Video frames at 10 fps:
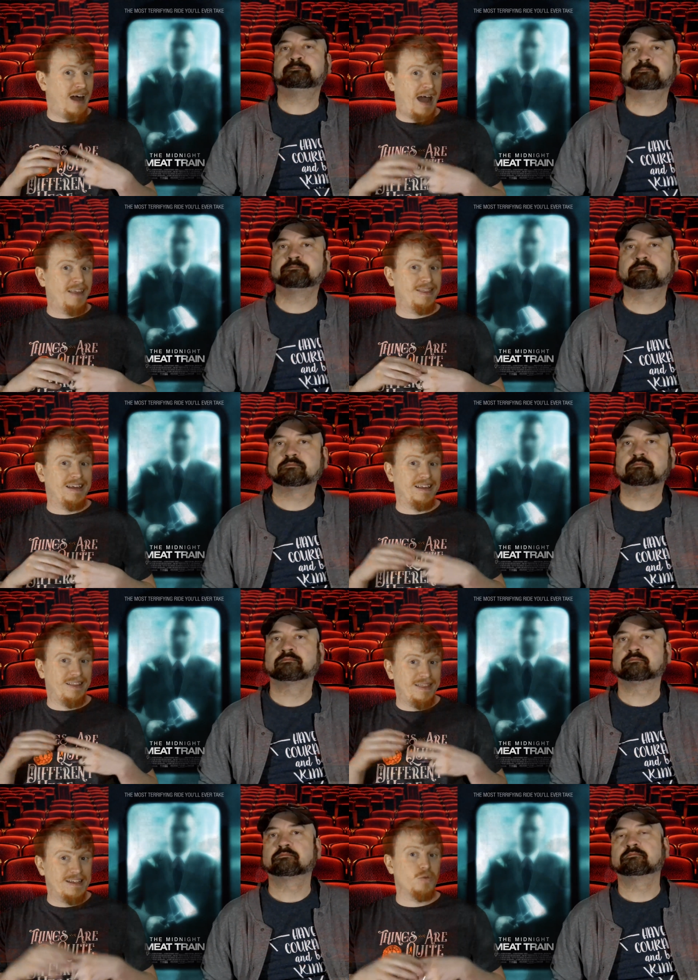Speaker 1: I think
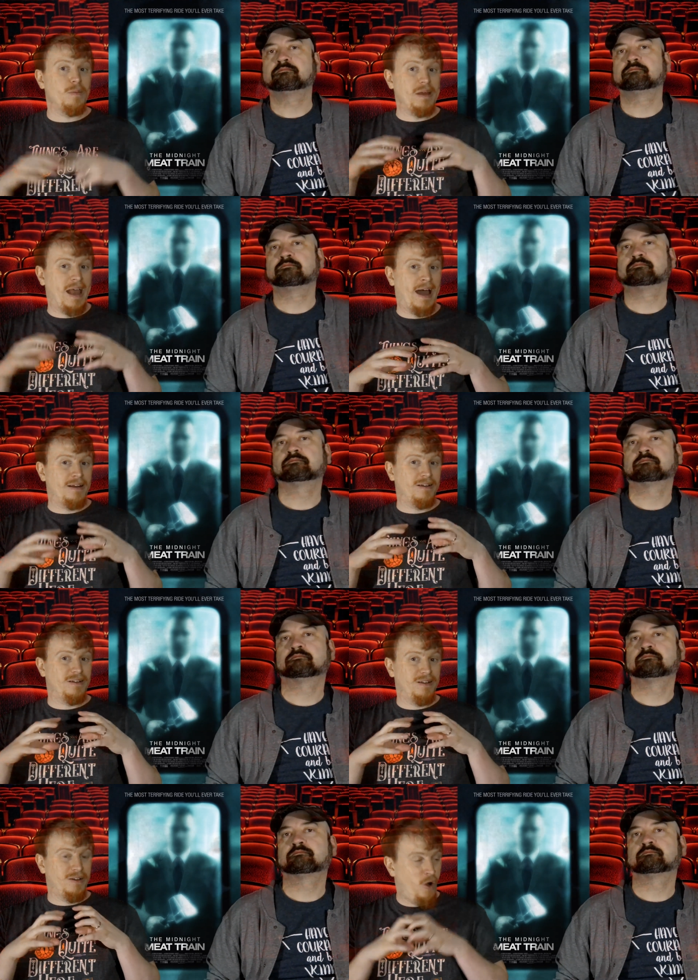this would be at
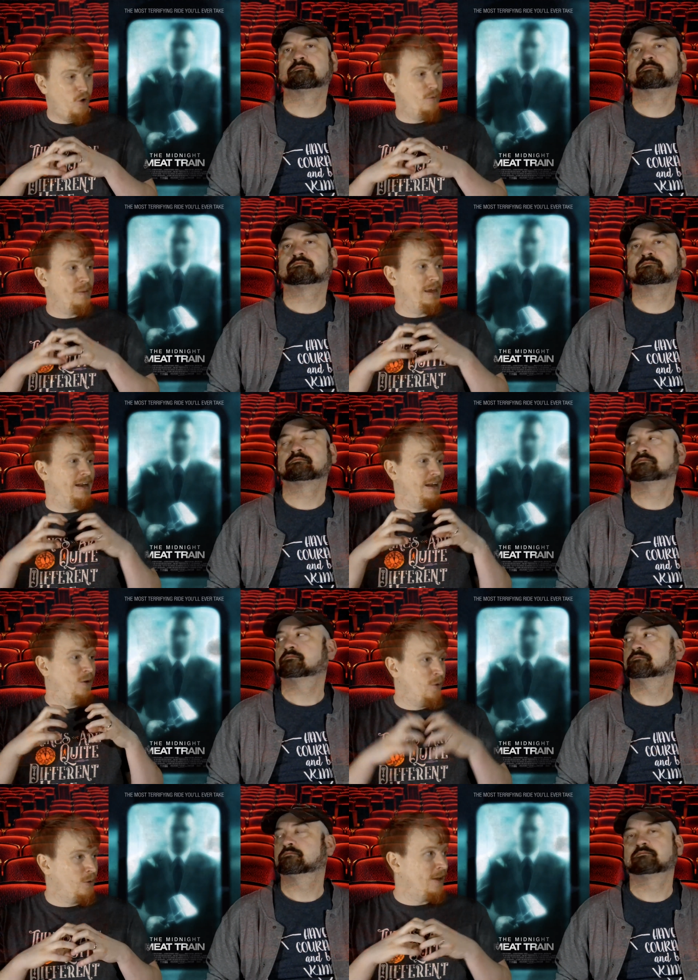home in a
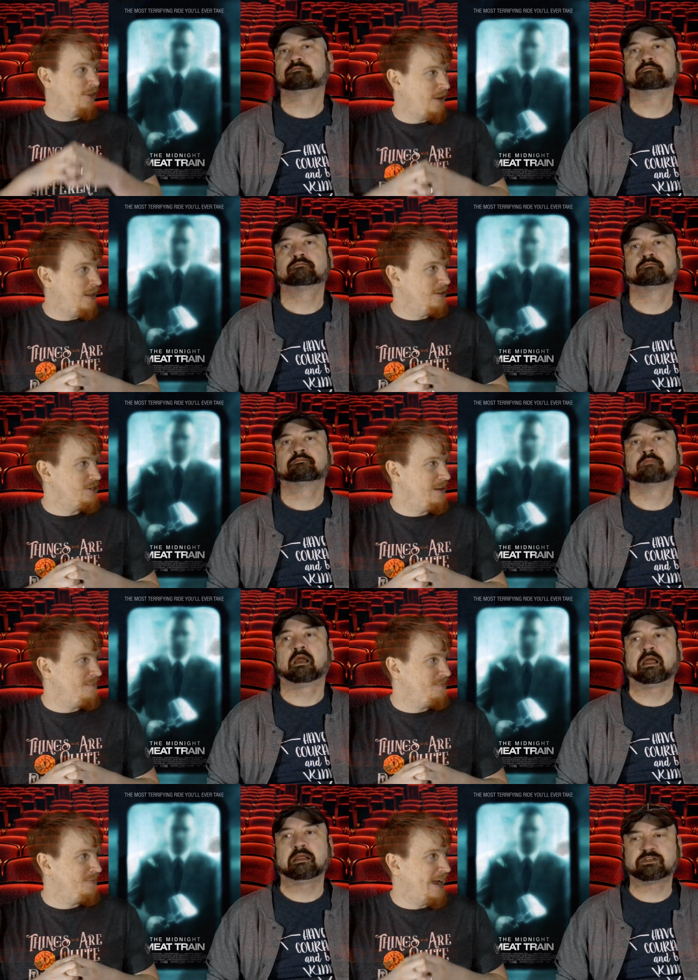horror anthology.
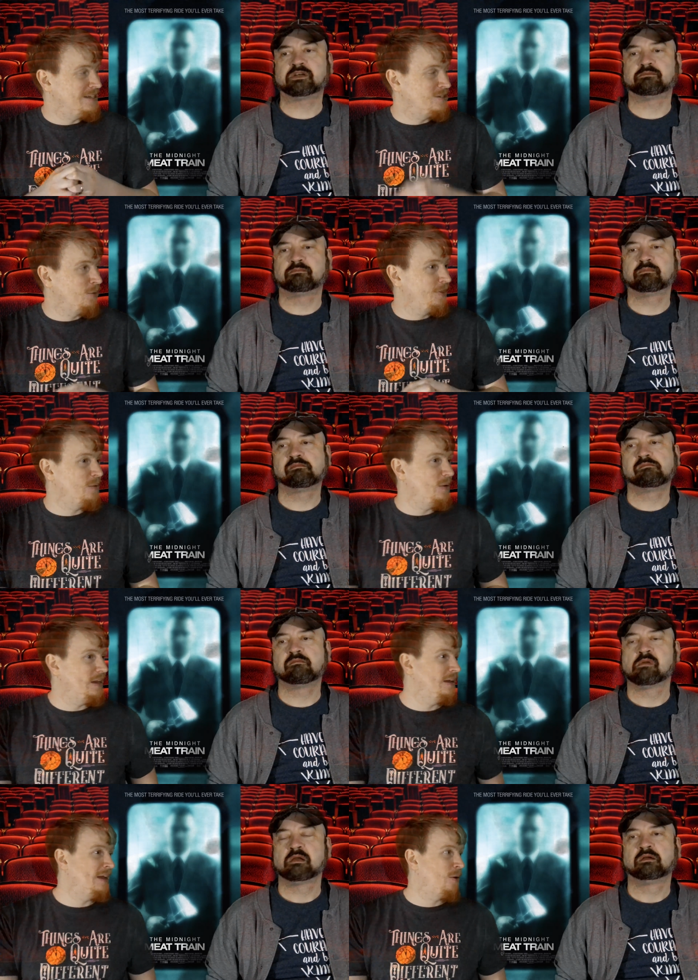Sure. I don't think we
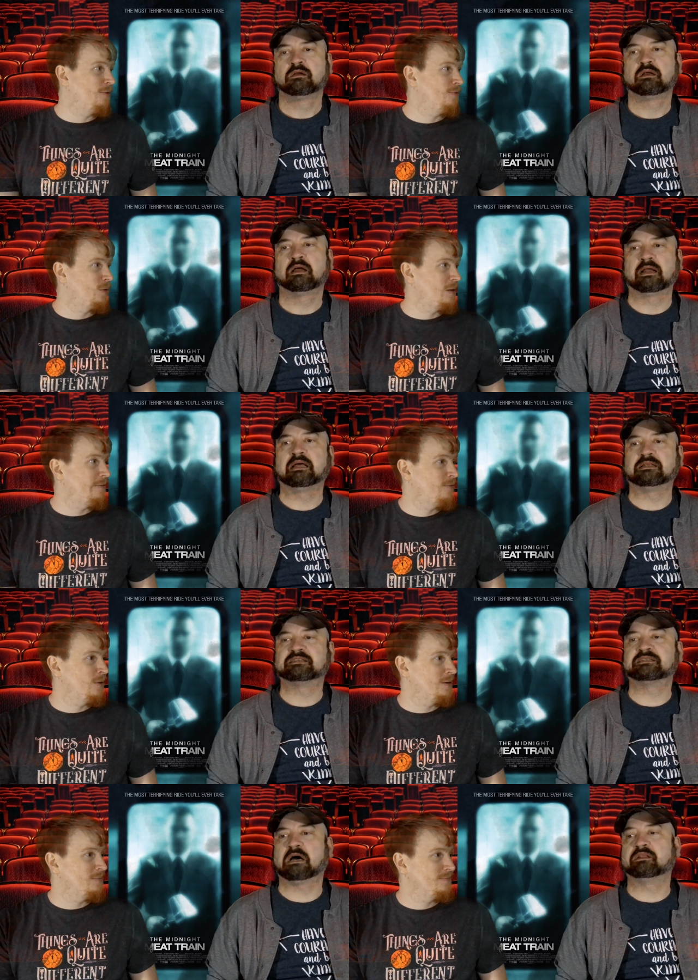need an hour forty.
Speaker 2: Uh,
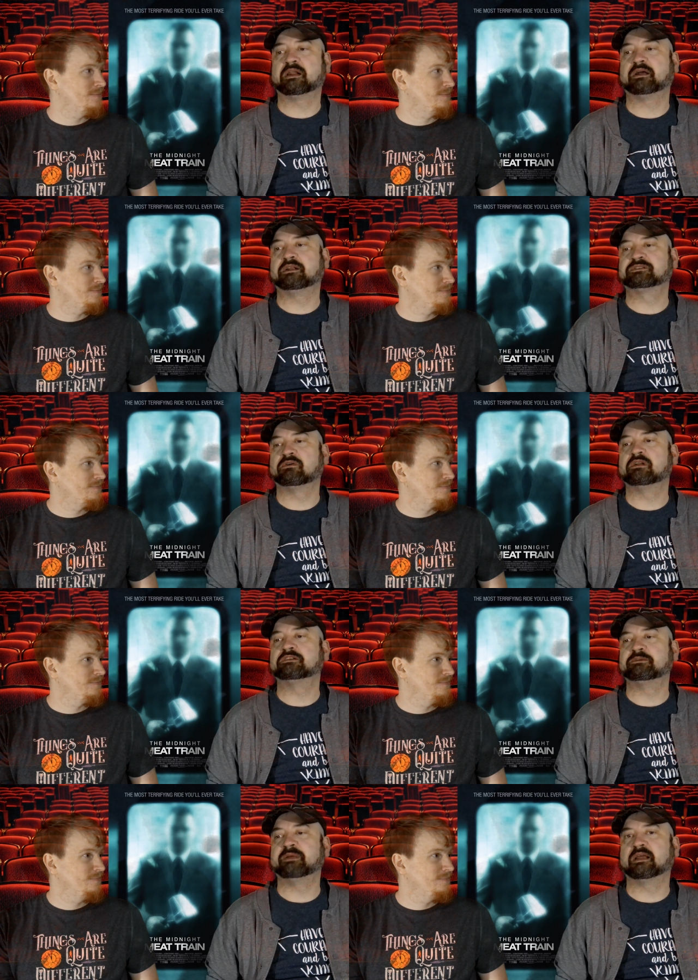sell it on its own. It
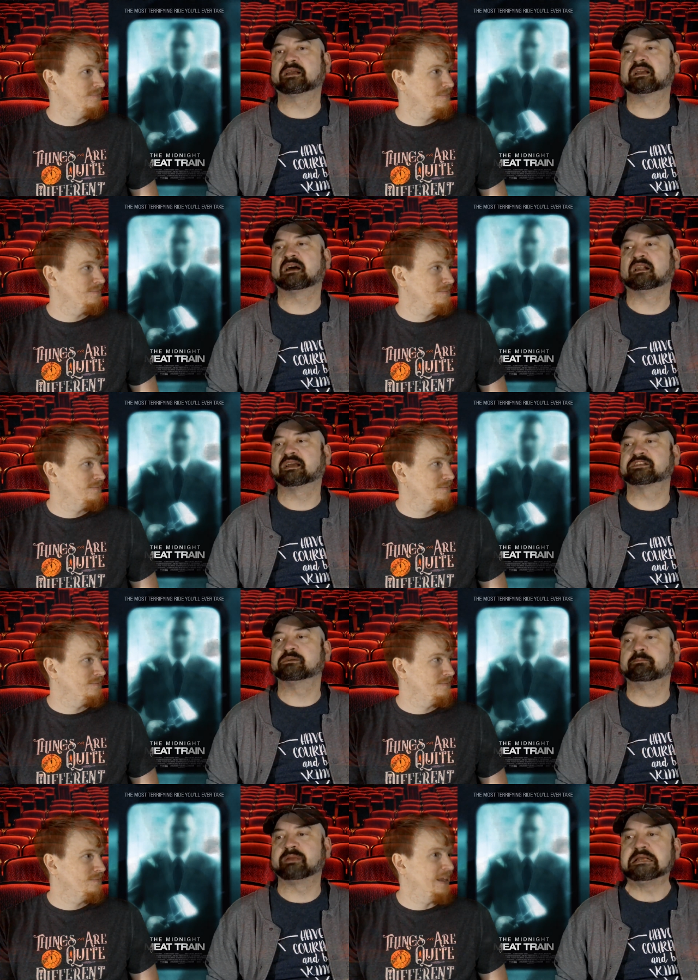should be like a
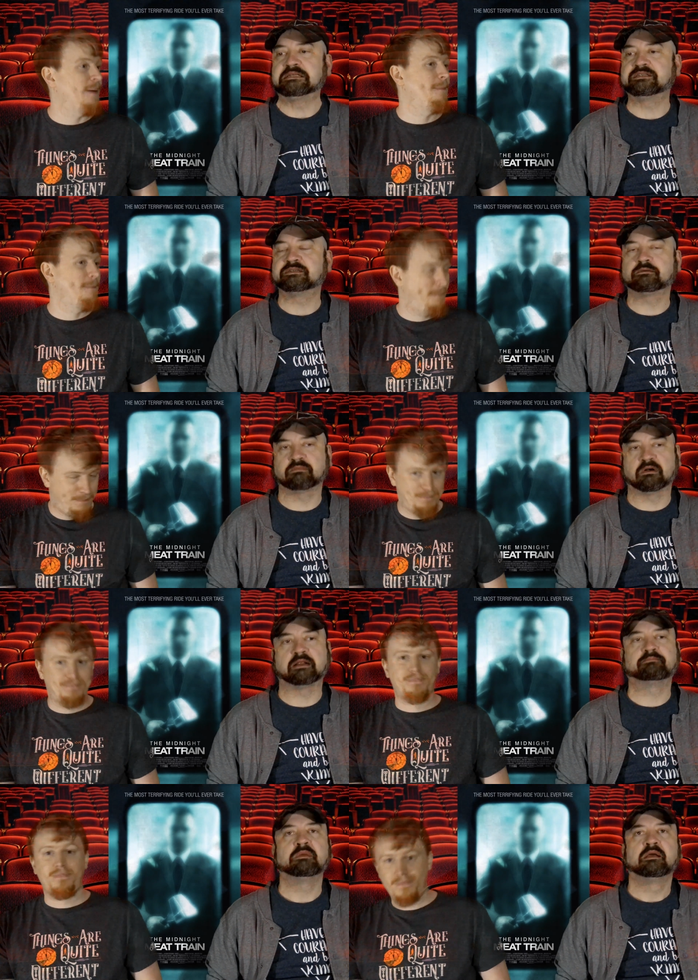collection piece. Yep.
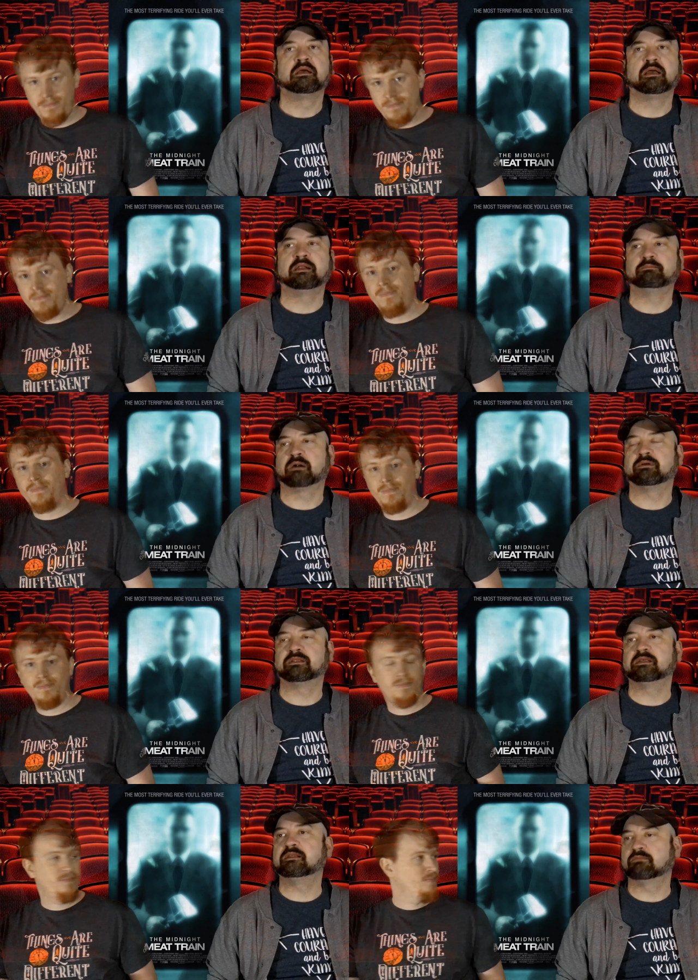Right. And probably
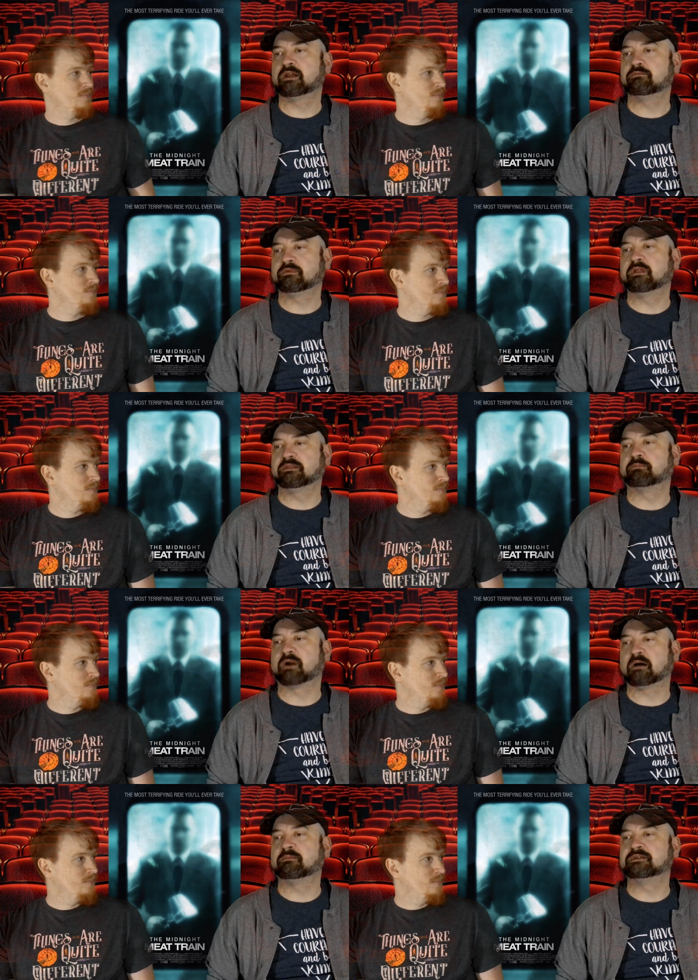right. The
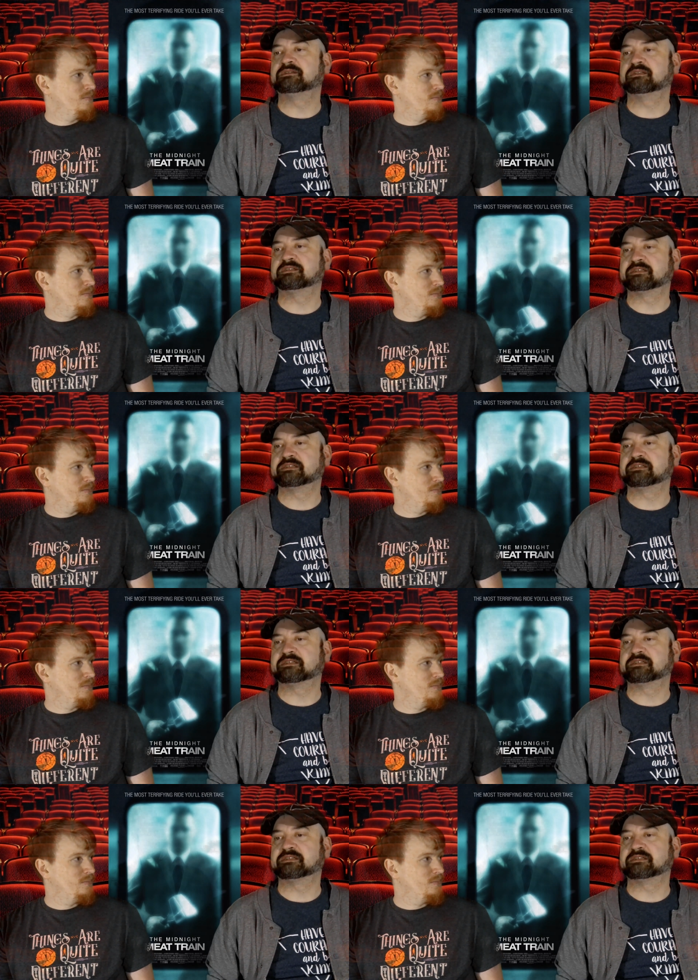problem is the